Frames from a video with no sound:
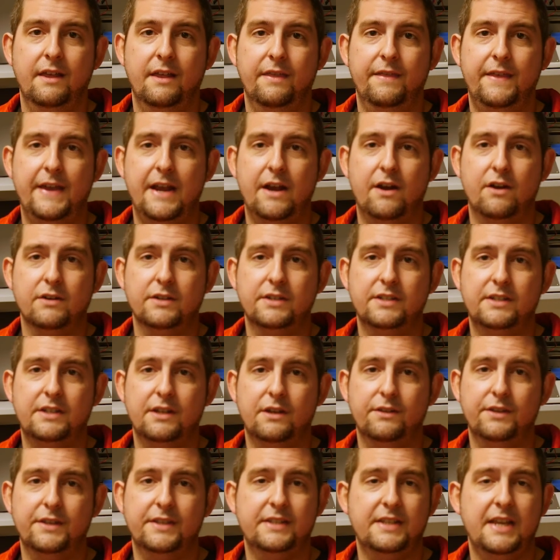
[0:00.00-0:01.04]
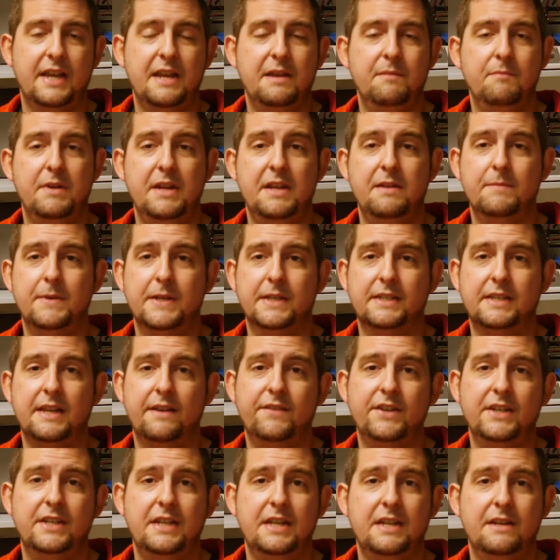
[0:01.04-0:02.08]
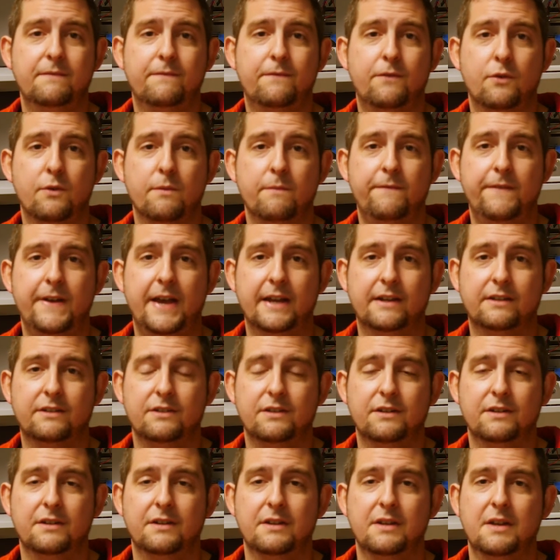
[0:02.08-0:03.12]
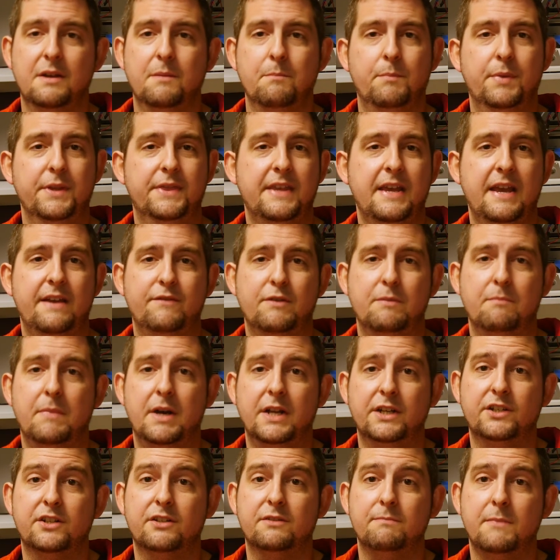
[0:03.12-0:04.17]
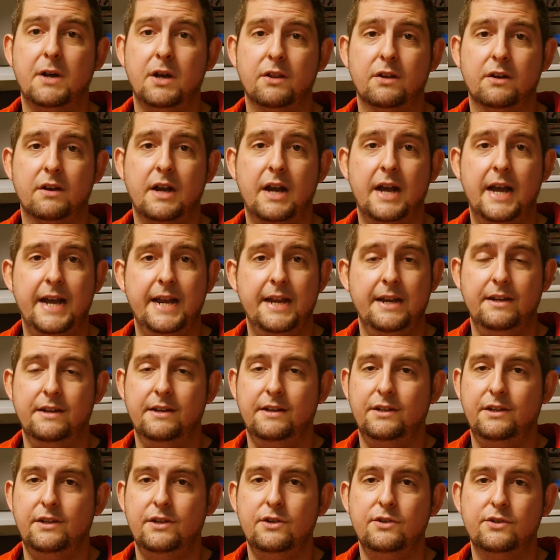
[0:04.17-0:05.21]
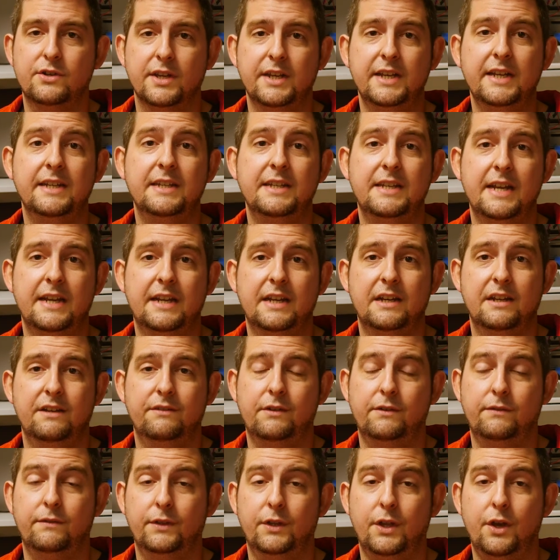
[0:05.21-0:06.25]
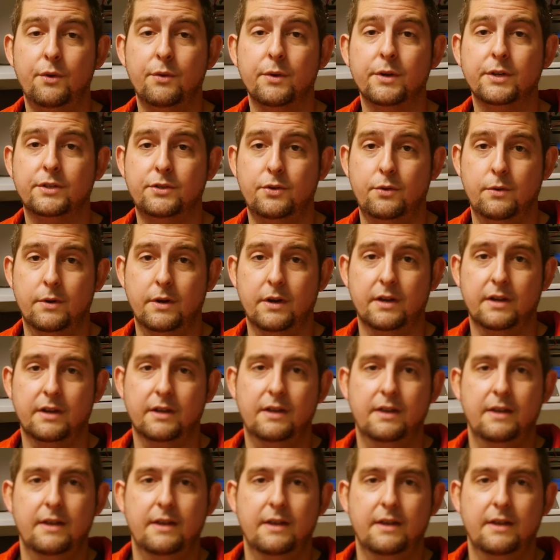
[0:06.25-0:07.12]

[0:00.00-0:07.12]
They are still the same NEMA 17 form factor, but they have a much smaller height, usually indicative of lower torque.